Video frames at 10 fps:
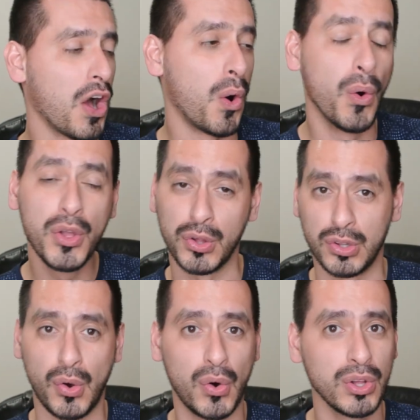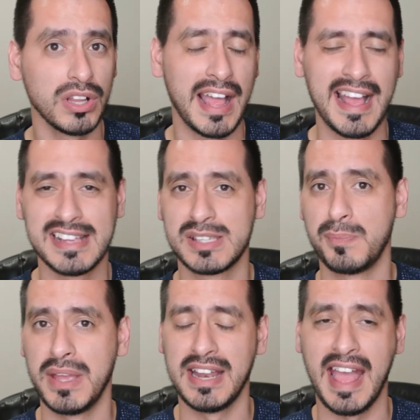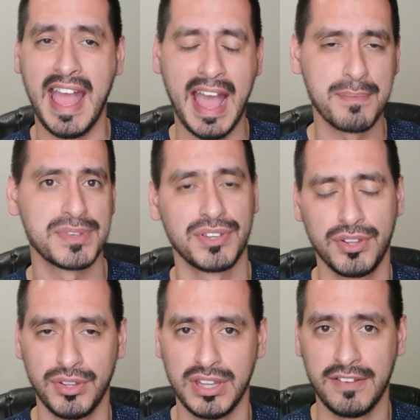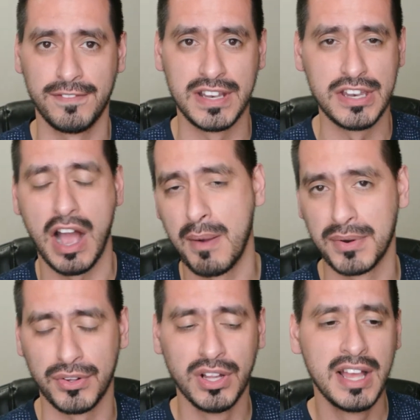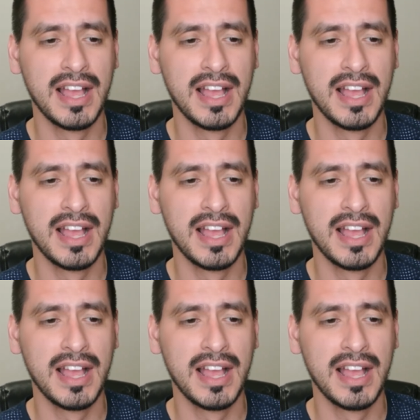Oil, oil has been absolutely phenomenal.